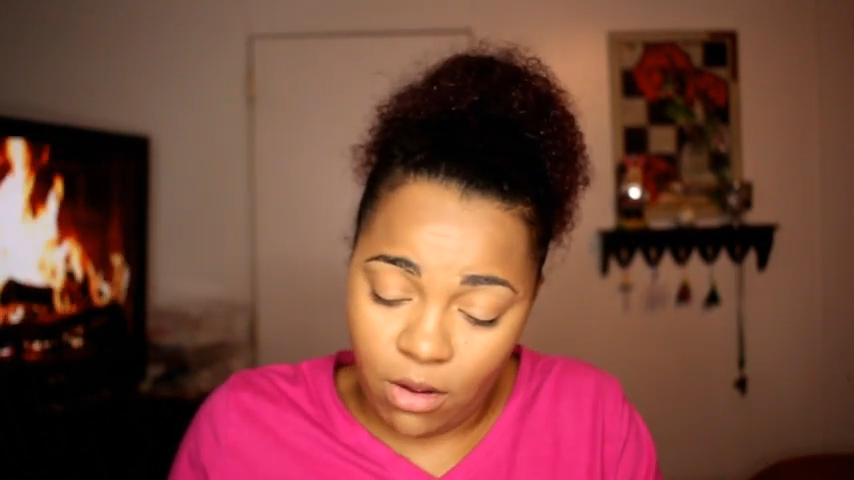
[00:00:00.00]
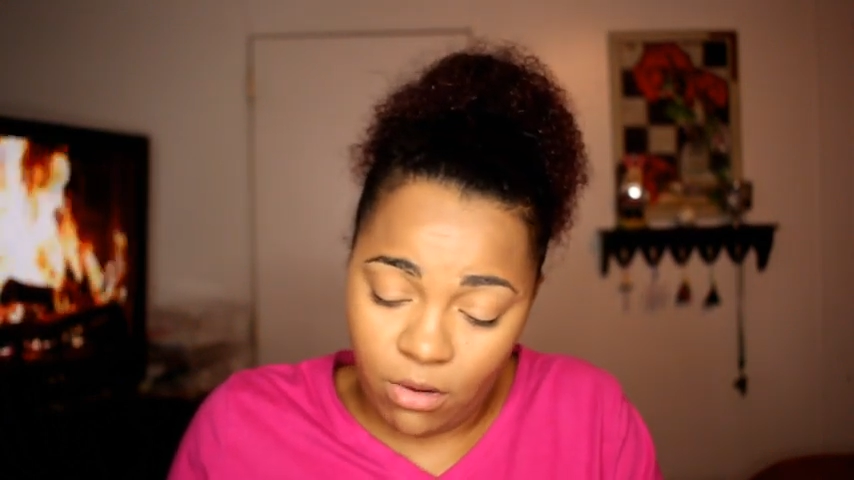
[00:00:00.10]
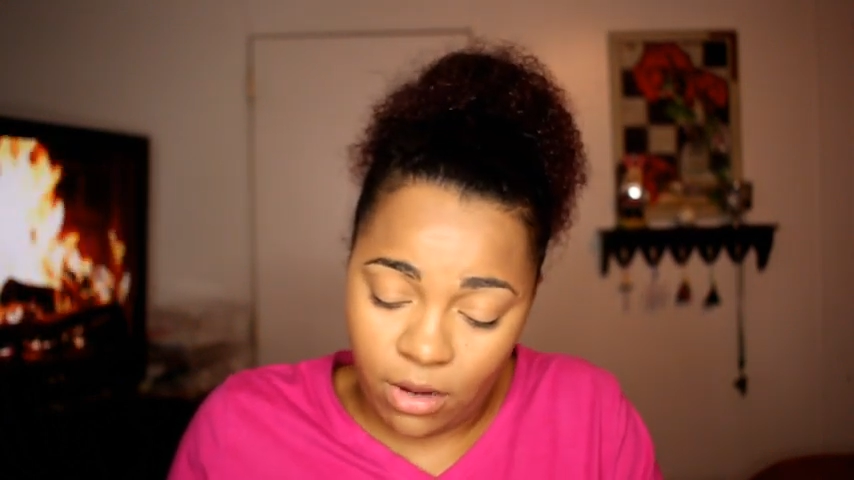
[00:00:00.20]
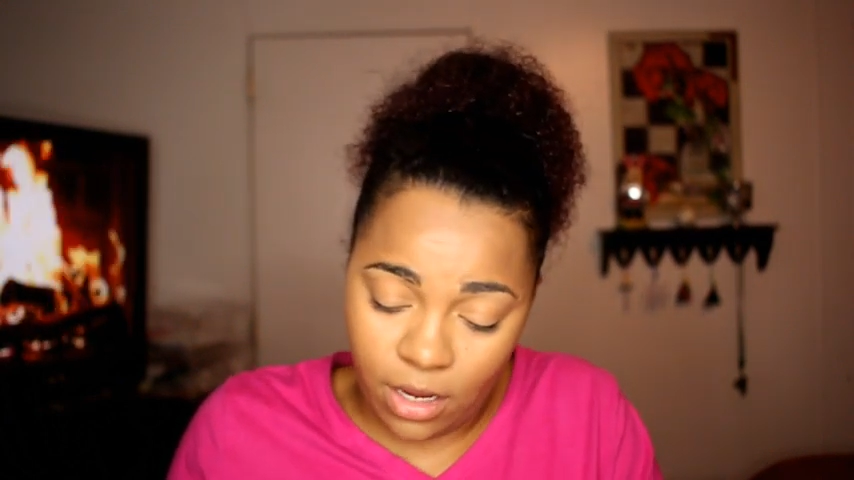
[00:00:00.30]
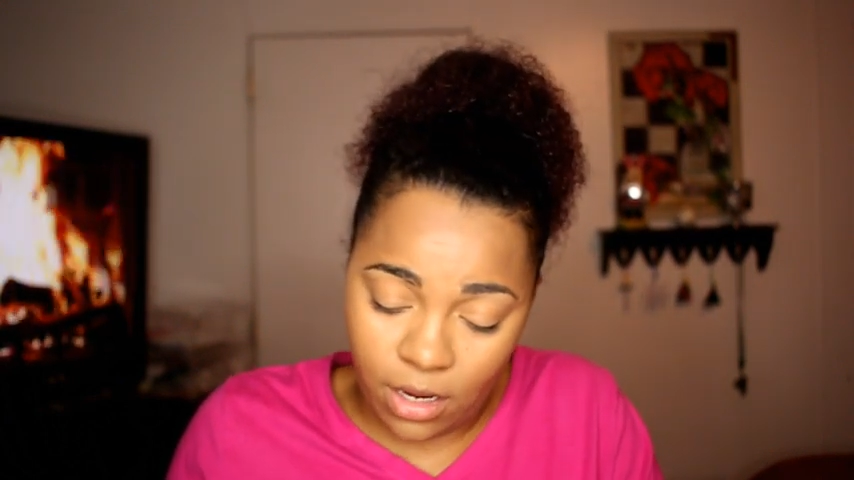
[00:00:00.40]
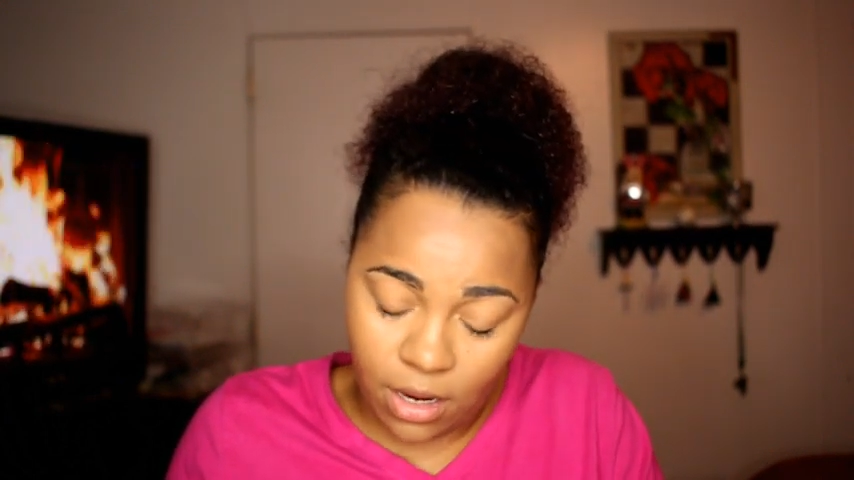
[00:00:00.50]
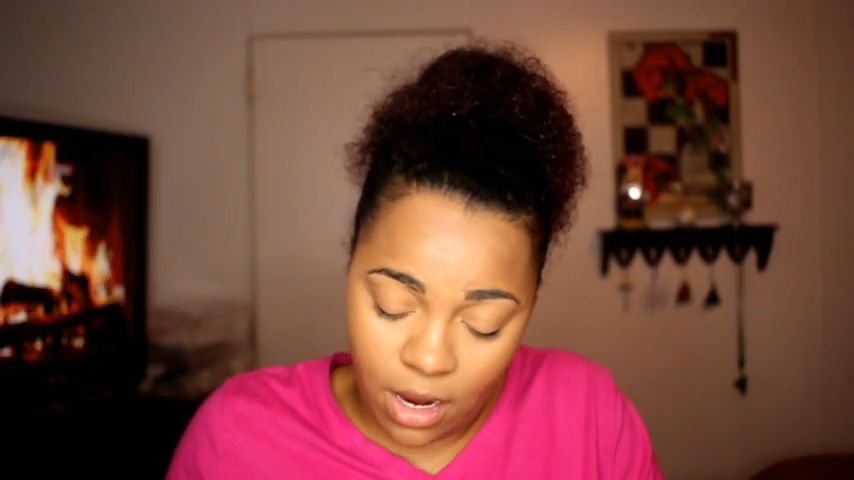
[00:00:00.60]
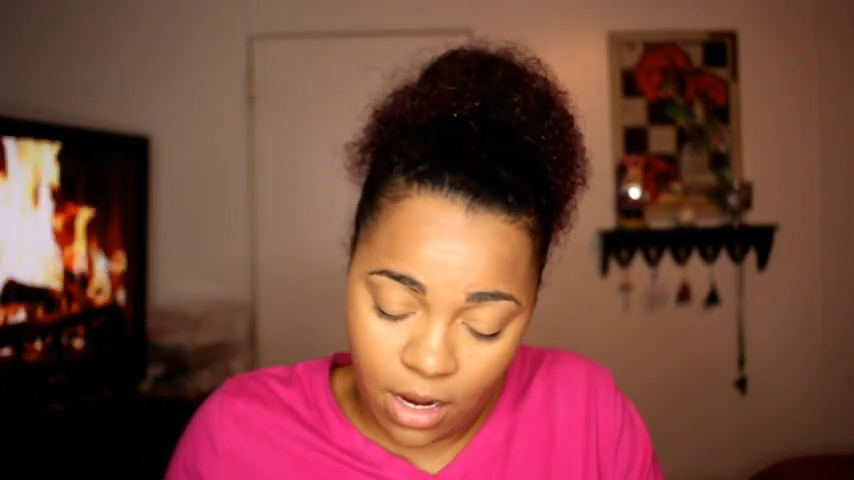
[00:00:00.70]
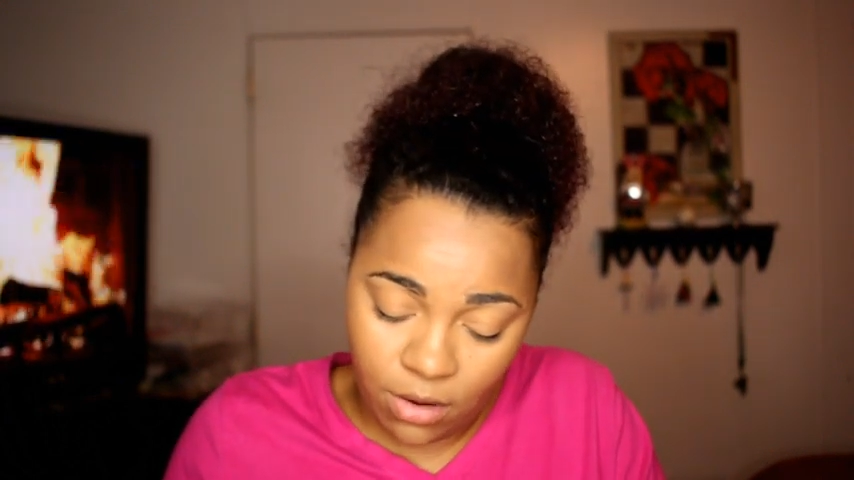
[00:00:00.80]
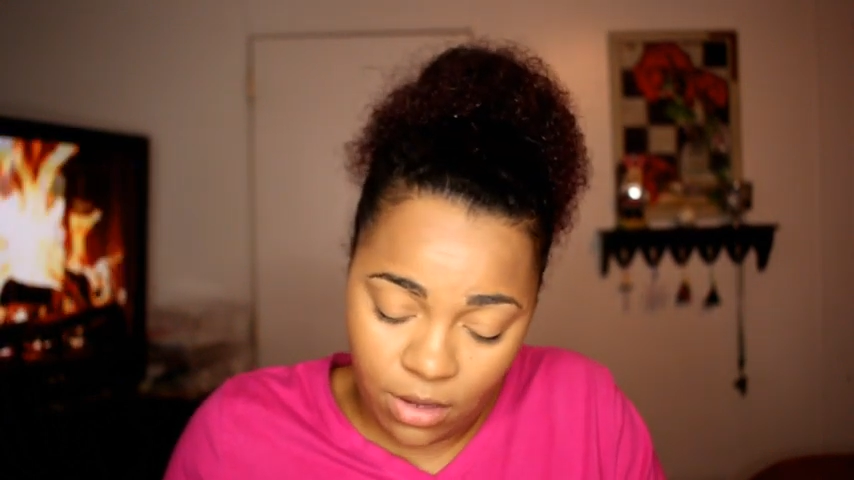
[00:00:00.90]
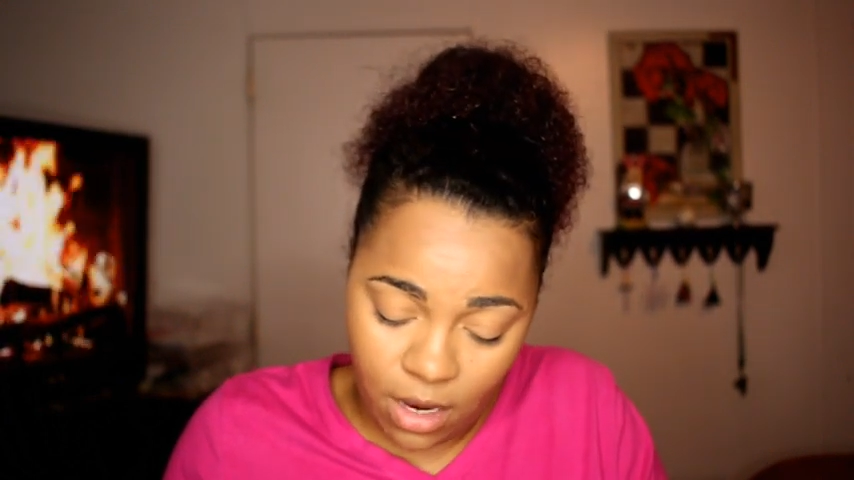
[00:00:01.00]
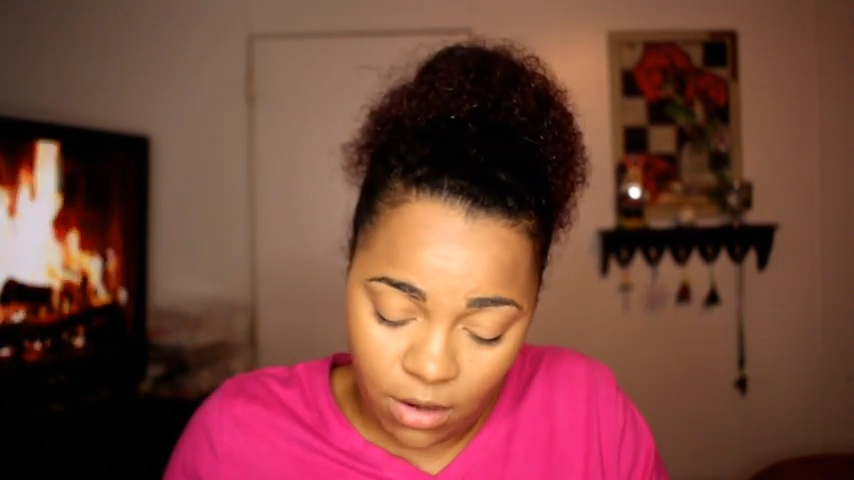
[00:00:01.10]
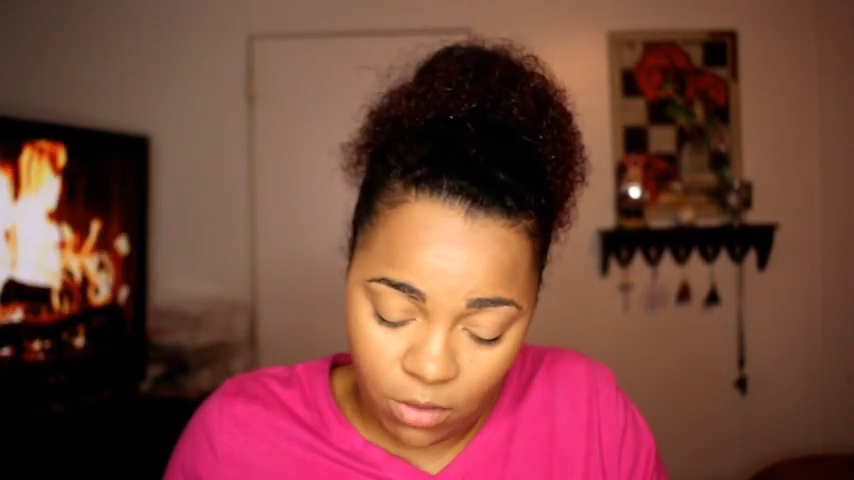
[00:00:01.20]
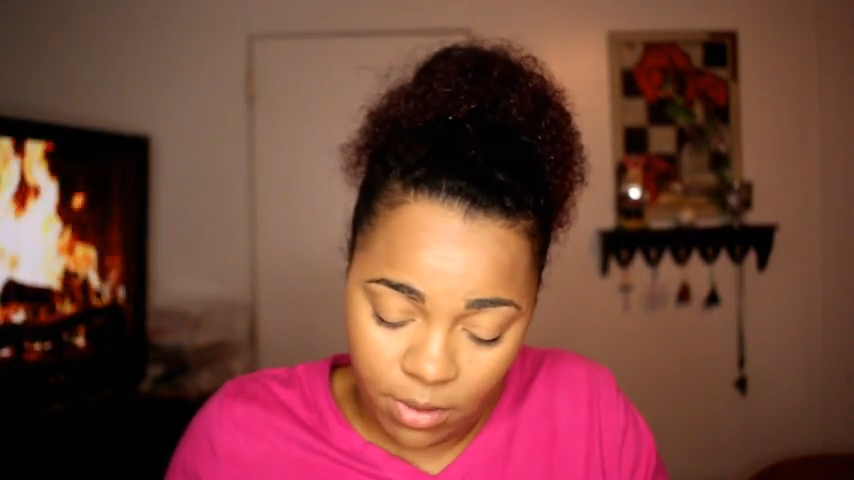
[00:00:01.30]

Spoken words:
okay, I know y'all know